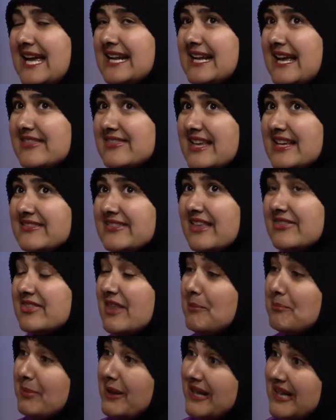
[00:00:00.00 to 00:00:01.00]
and I think that
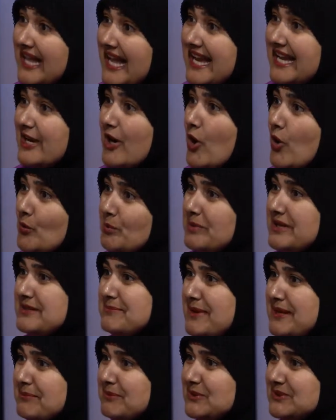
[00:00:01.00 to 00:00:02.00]
the play opened
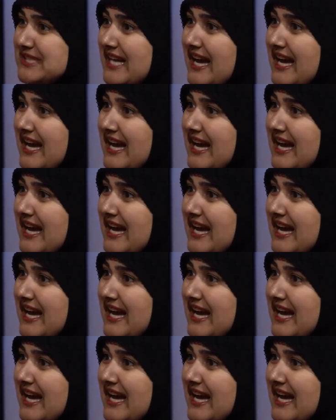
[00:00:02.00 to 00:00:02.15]
people's